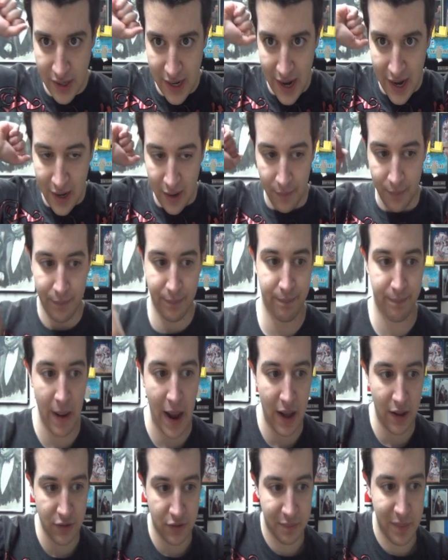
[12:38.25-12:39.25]
Now I can
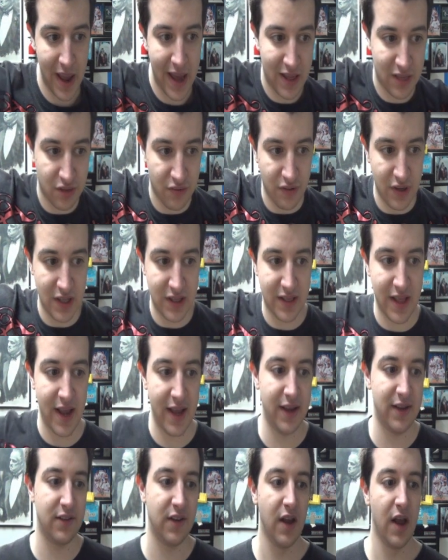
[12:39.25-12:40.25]
bounce back 3
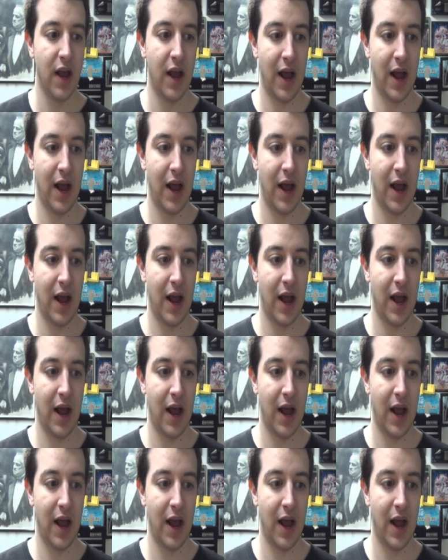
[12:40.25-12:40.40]
things.